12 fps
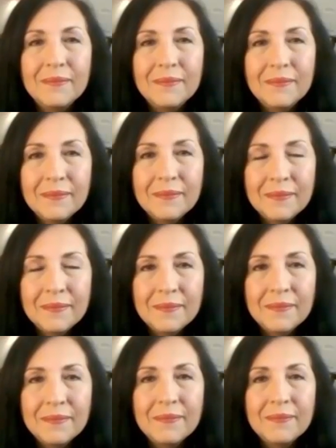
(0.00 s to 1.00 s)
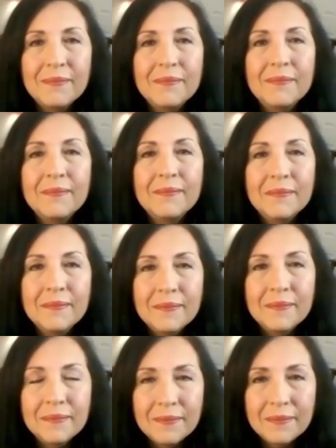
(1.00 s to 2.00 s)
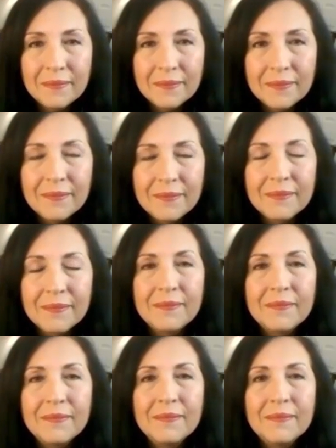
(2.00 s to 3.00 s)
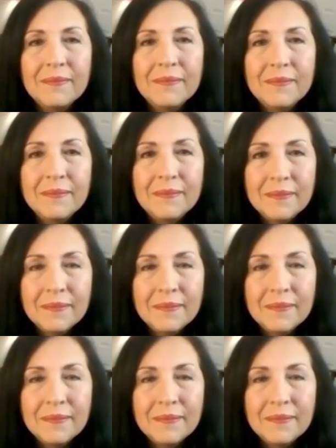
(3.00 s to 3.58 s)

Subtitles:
The person shown says nothing.